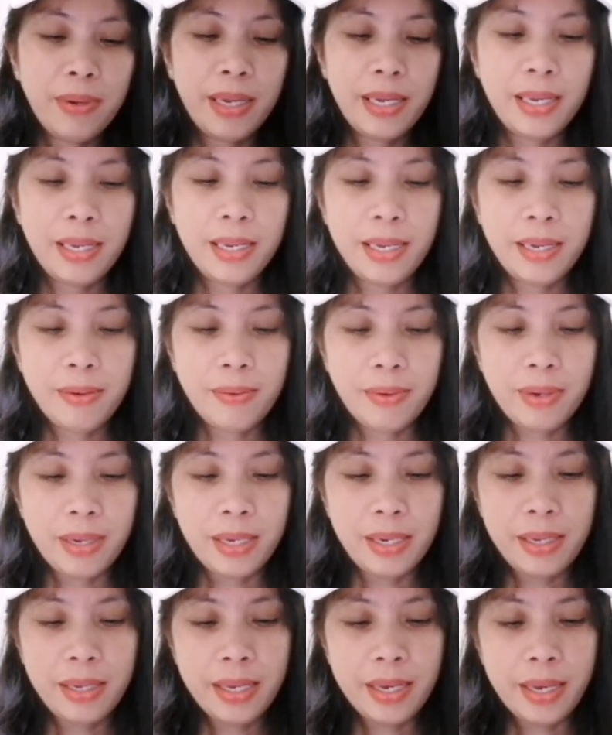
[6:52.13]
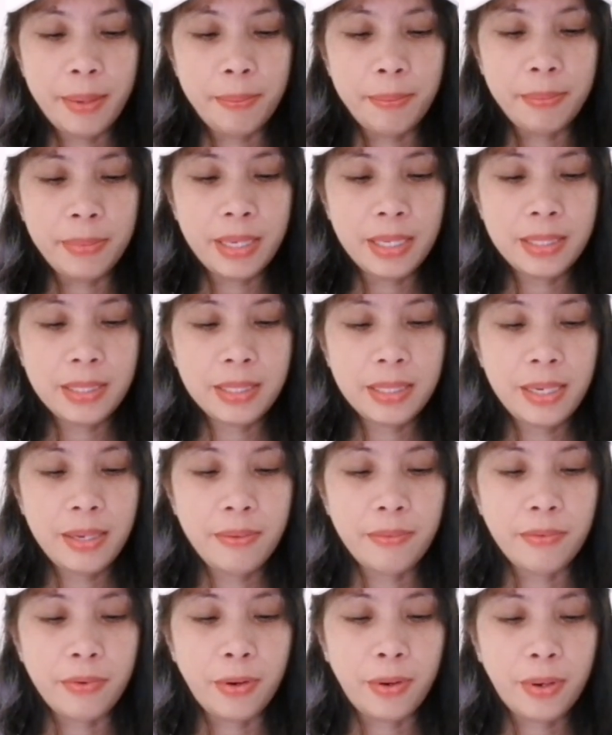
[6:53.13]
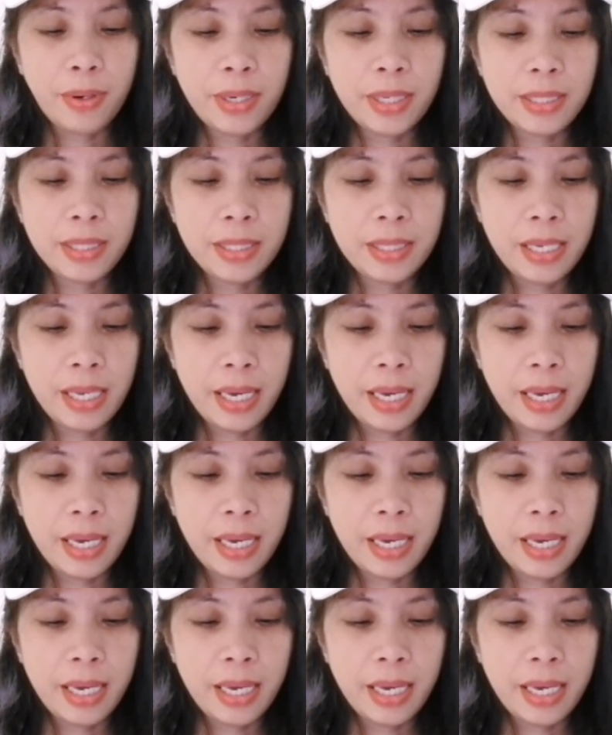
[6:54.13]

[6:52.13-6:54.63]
really, really amazing voice.